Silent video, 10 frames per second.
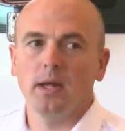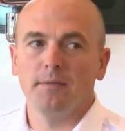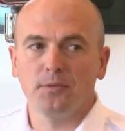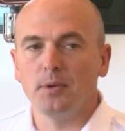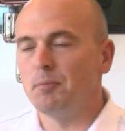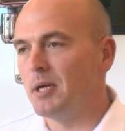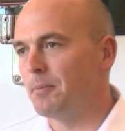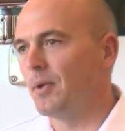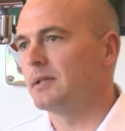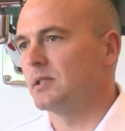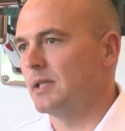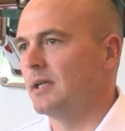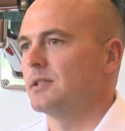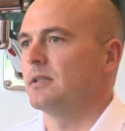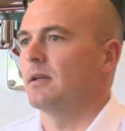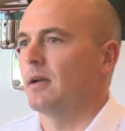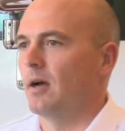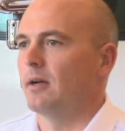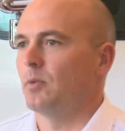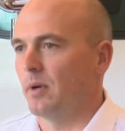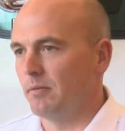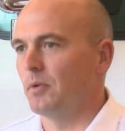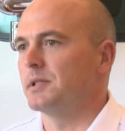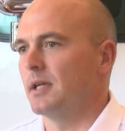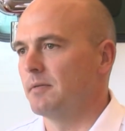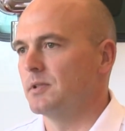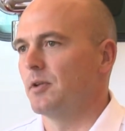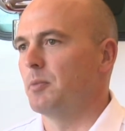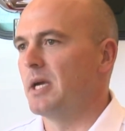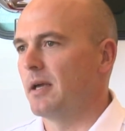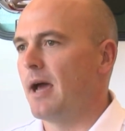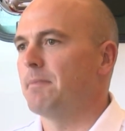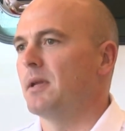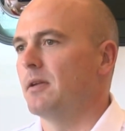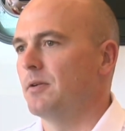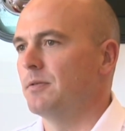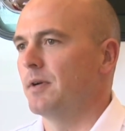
We'll have three people at the station 24-7, uh, so there'll be a captain and two